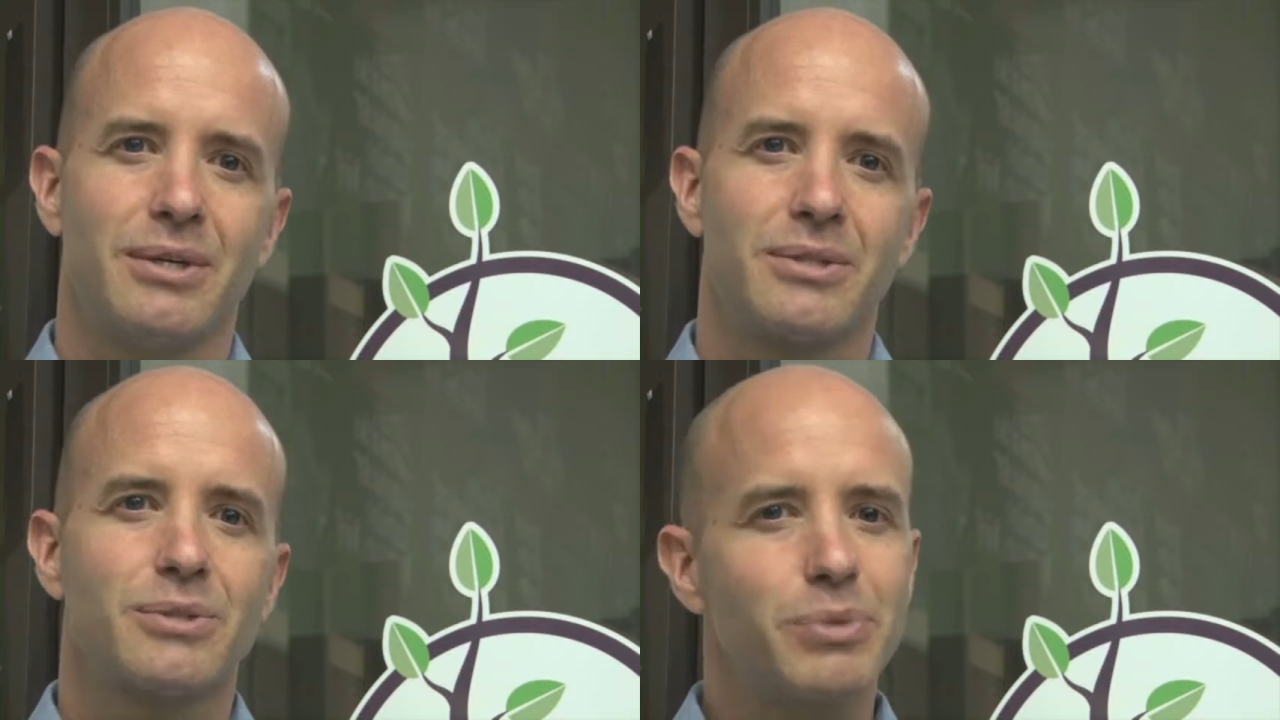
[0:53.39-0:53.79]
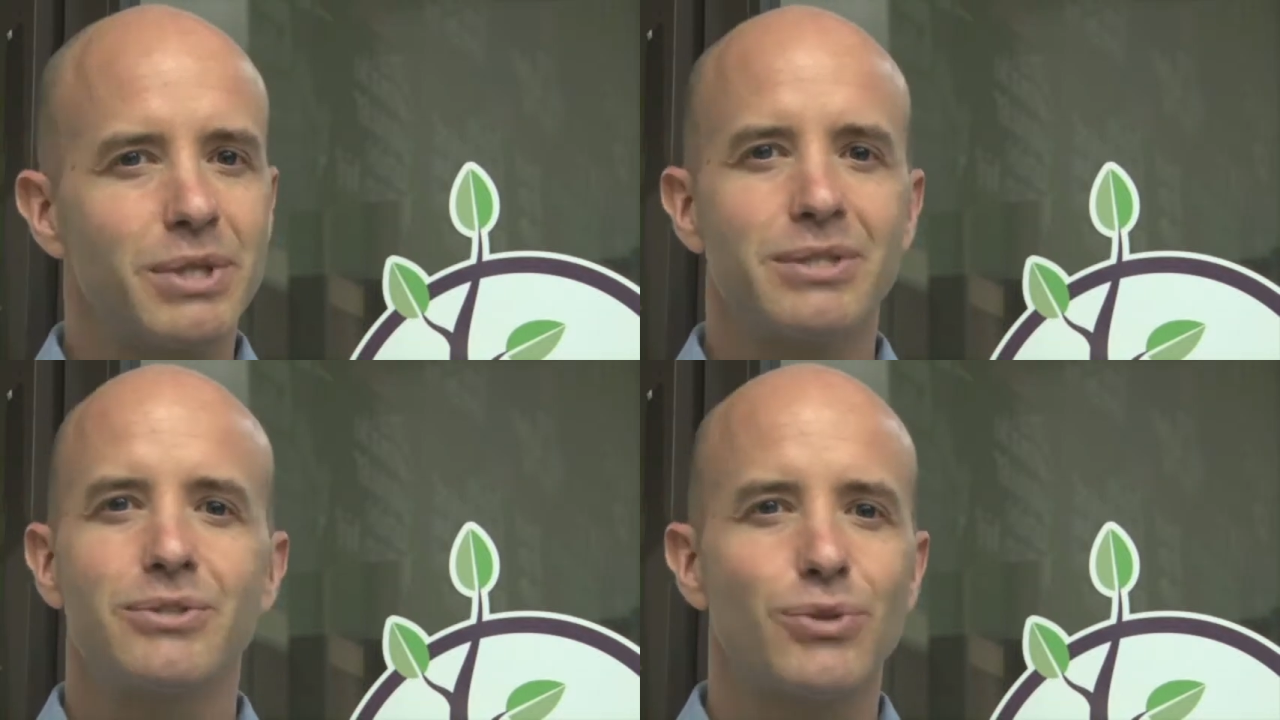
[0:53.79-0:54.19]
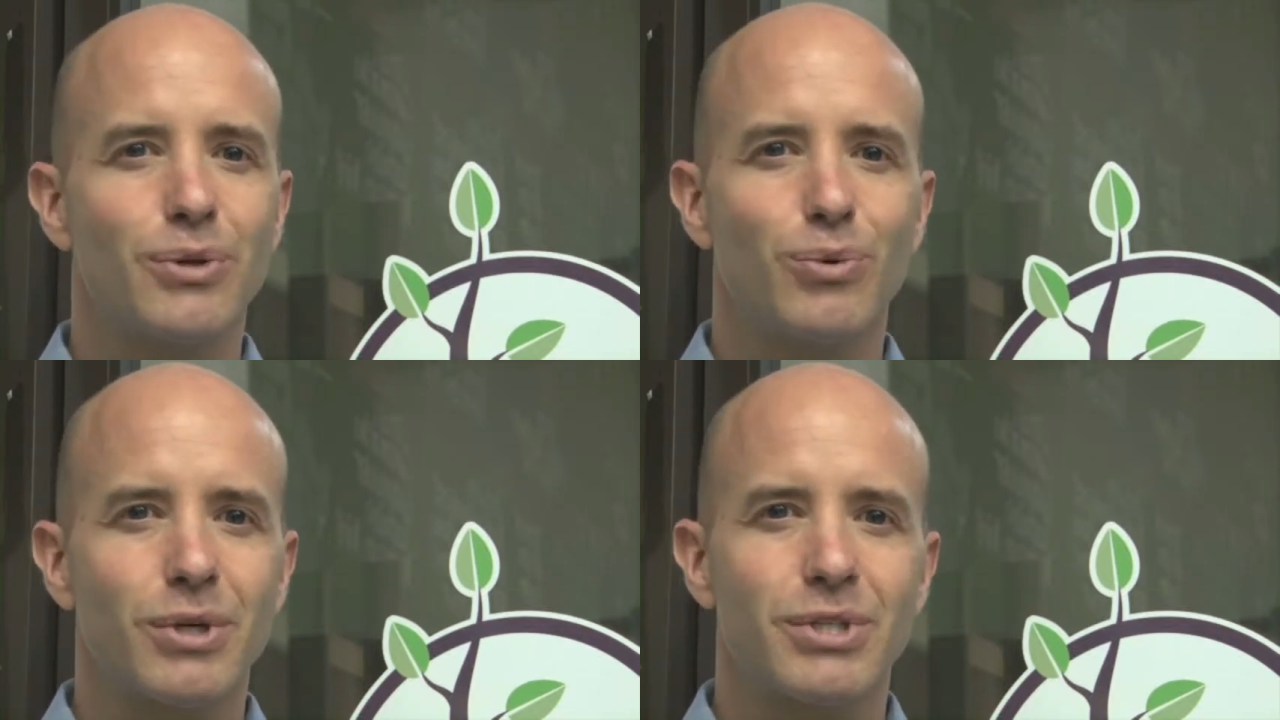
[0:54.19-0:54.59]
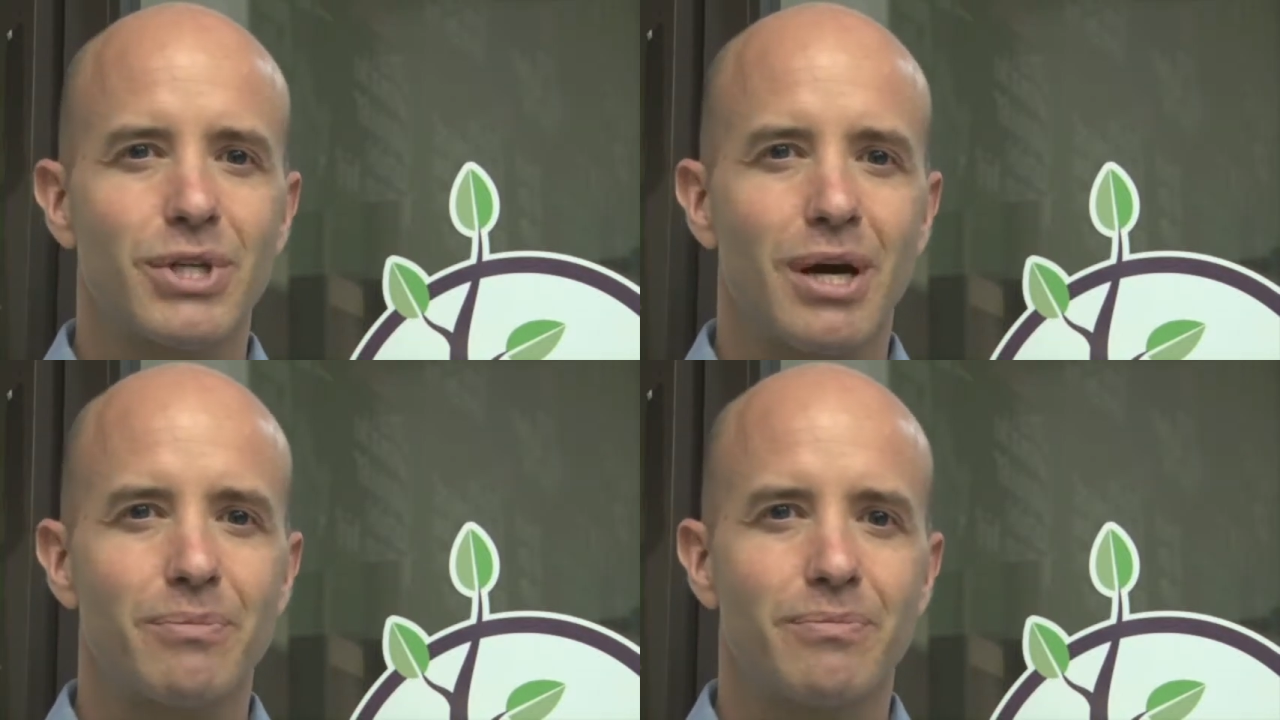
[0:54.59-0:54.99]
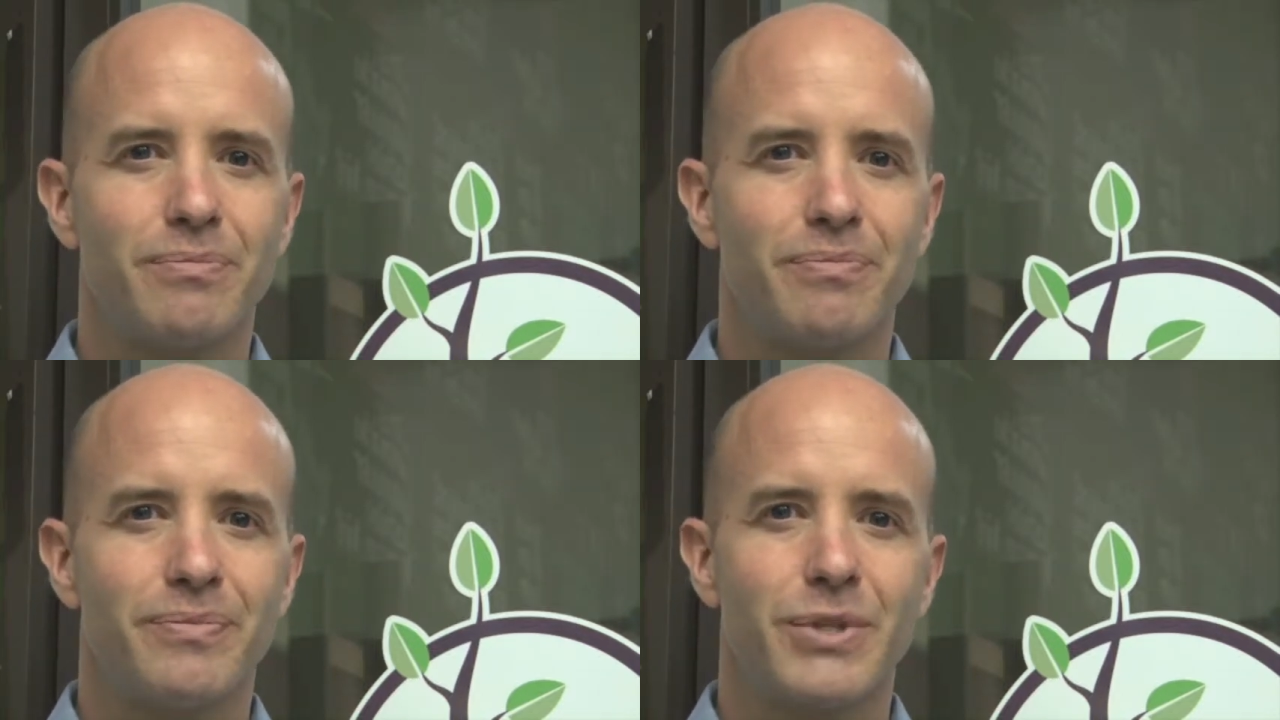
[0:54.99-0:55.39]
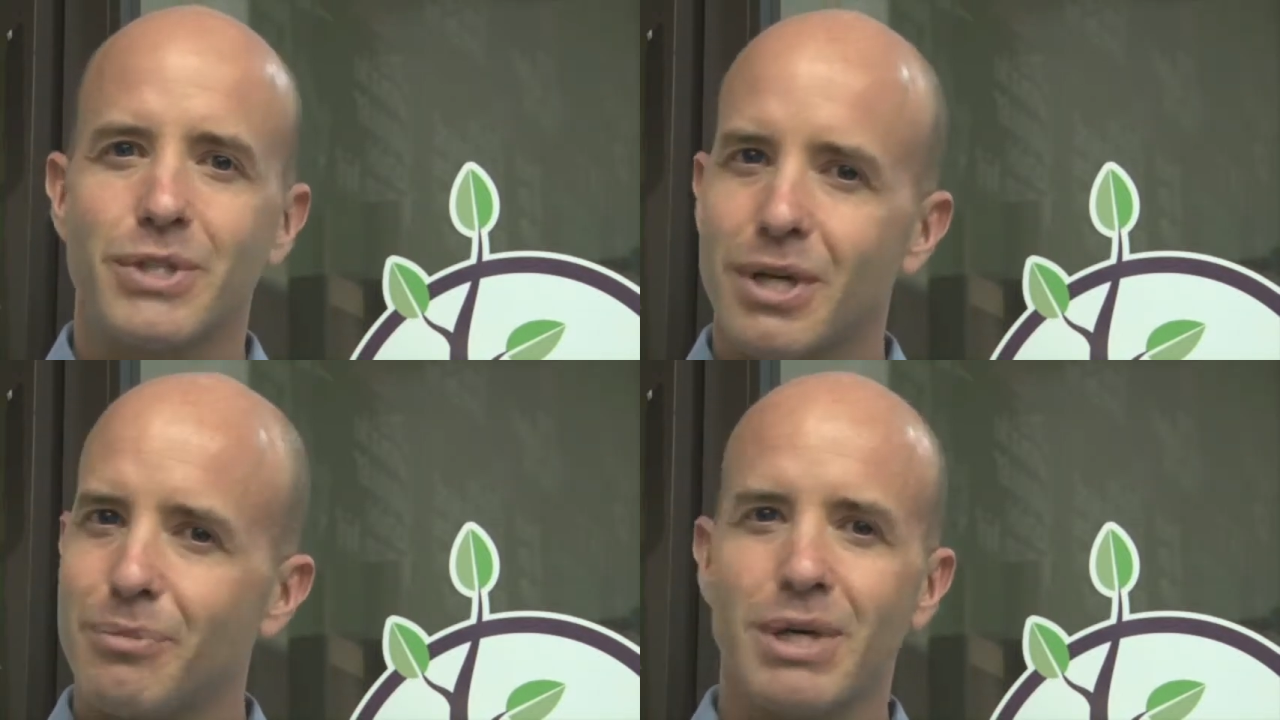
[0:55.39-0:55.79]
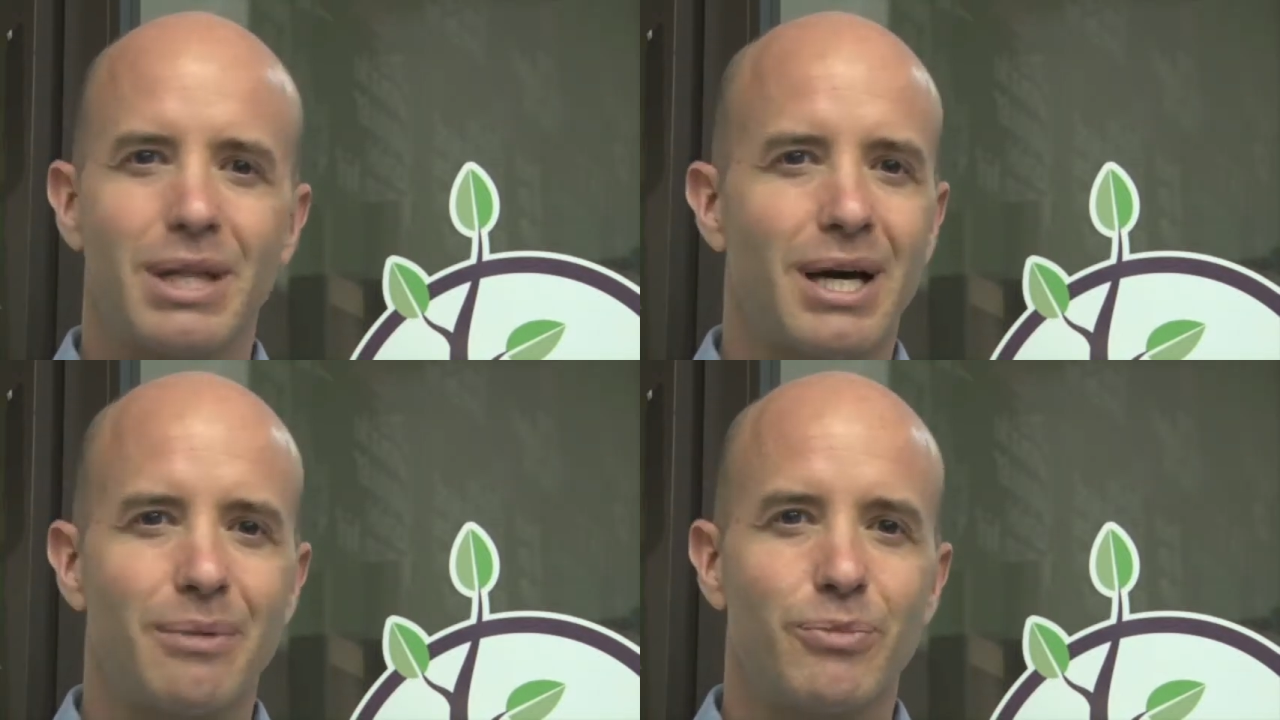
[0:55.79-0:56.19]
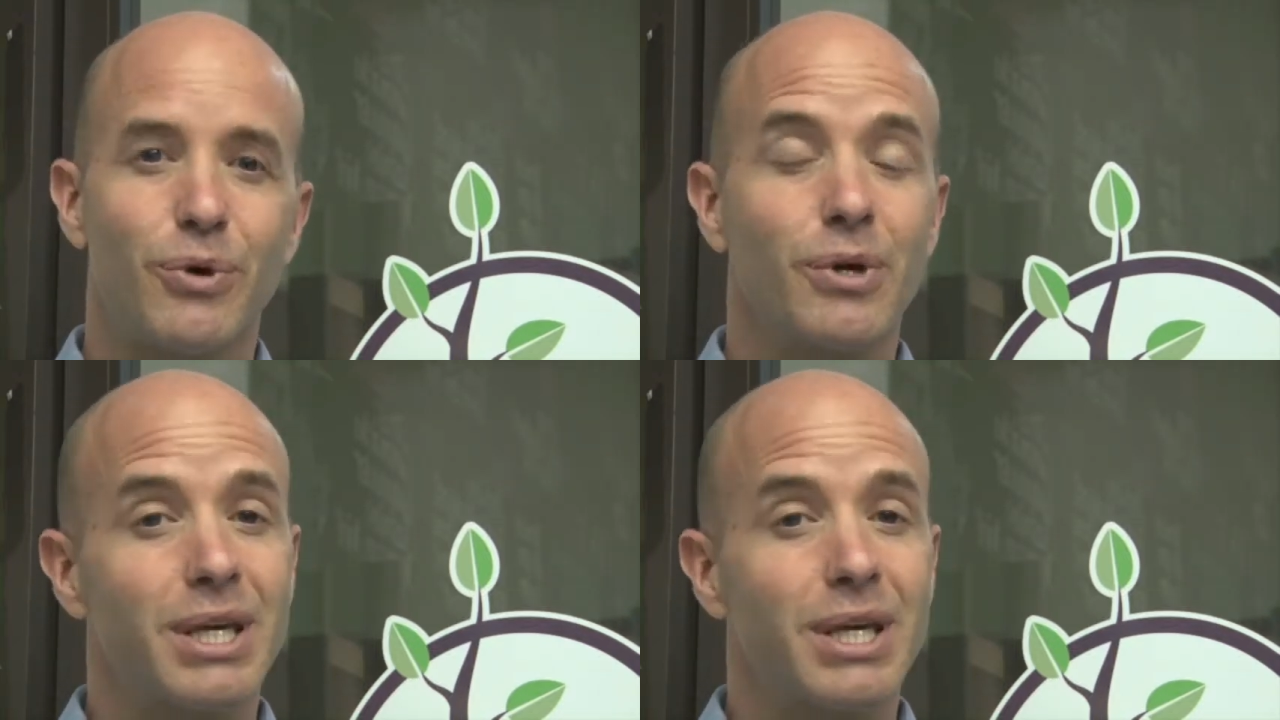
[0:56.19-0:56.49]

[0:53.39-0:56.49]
So please enjoy the workshop. There's going to be a lot more.